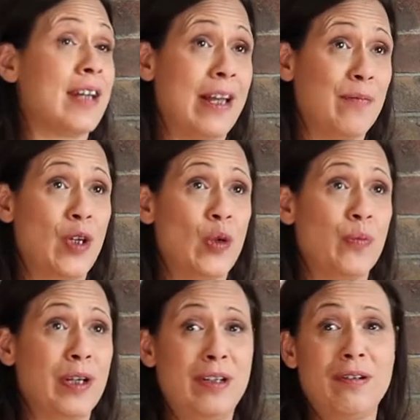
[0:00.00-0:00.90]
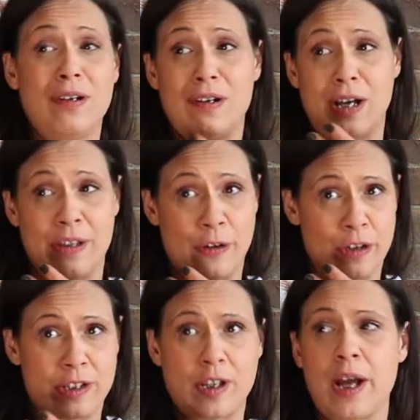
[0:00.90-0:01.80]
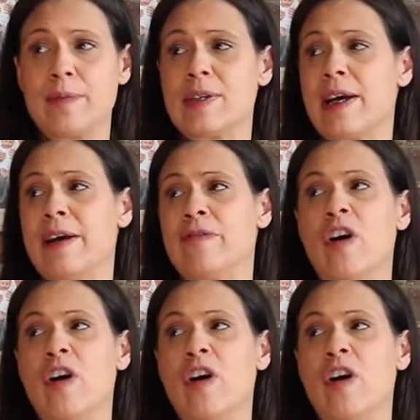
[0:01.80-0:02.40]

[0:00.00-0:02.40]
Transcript: I am human. There is times I have